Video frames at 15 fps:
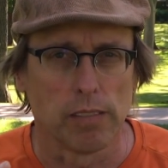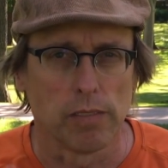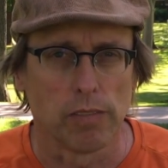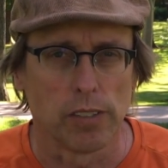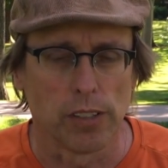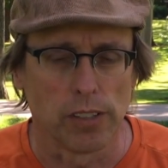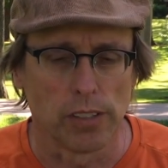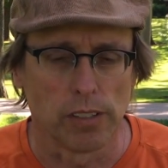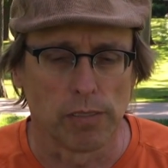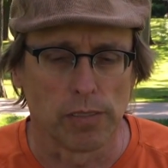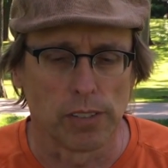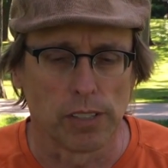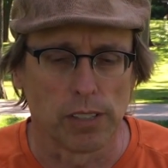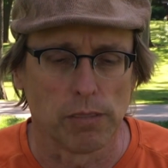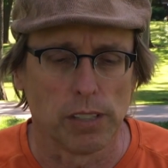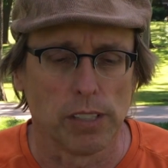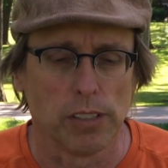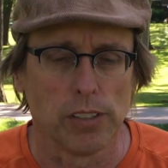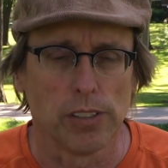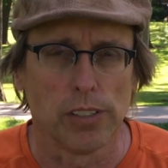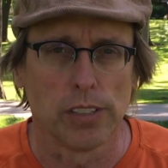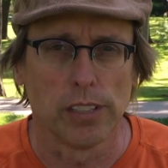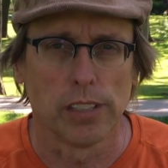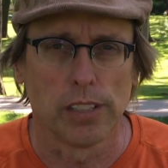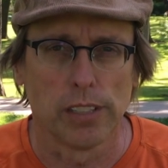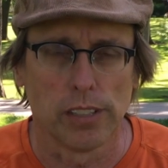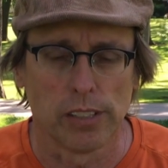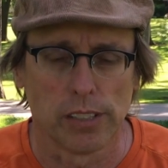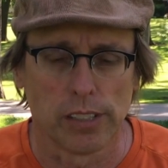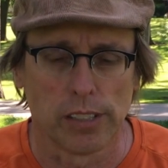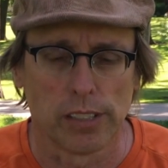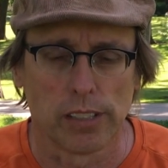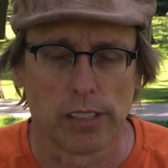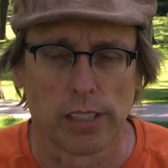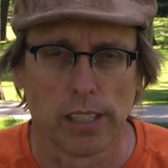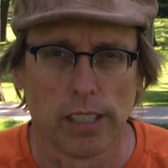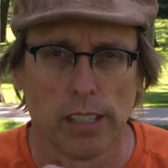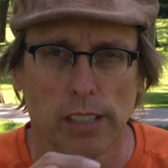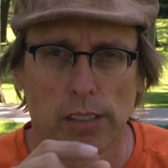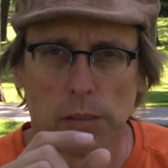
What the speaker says: further and further reduced until it's just a tiny,